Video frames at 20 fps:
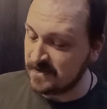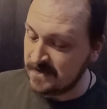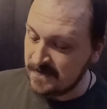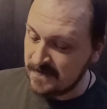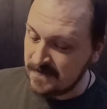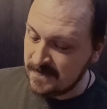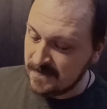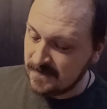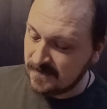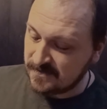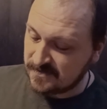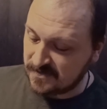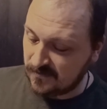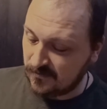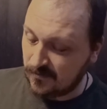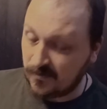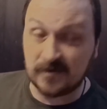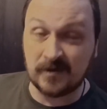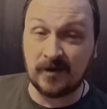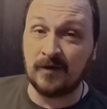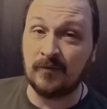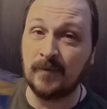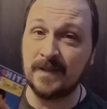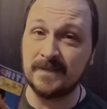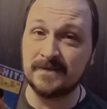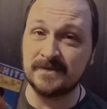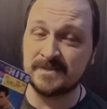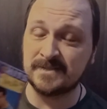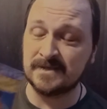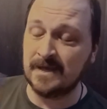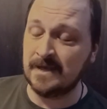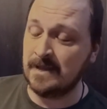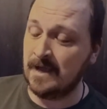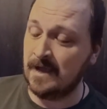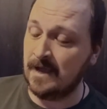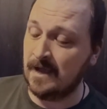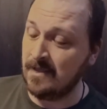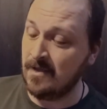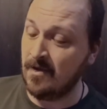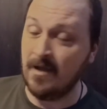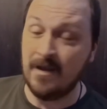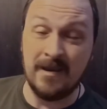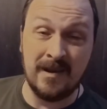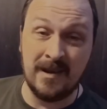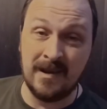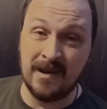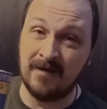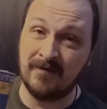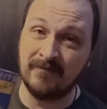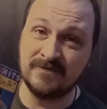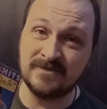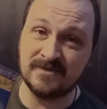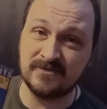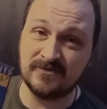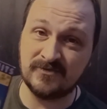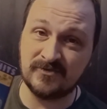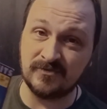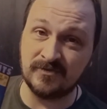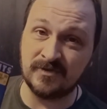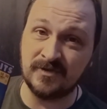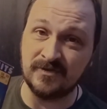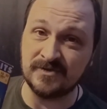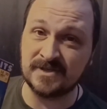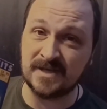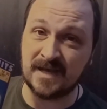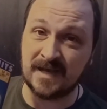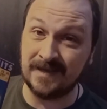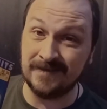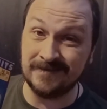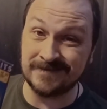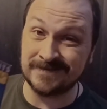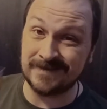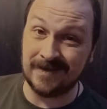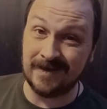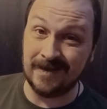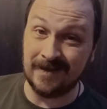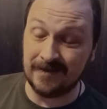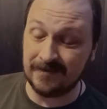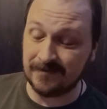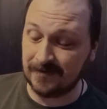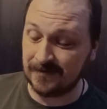So I can't wait to see that, and I loved John Cusack in Say Anything.